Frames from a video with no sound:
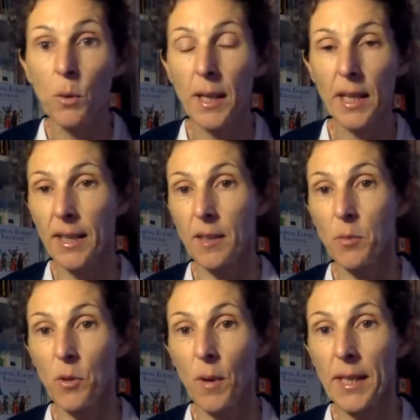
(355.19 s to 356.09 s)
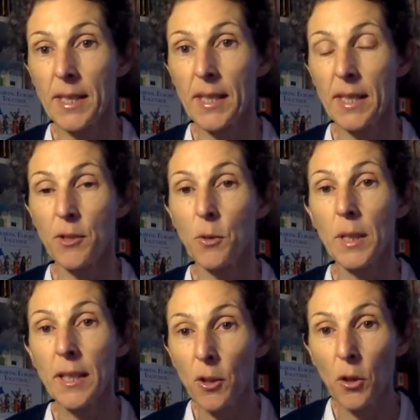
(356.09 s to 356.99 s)
oh, I'd like them to do
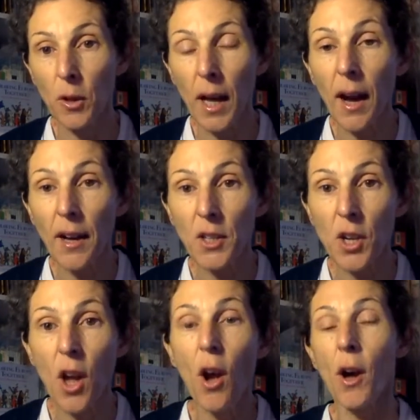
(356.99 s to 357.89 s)
a little collage.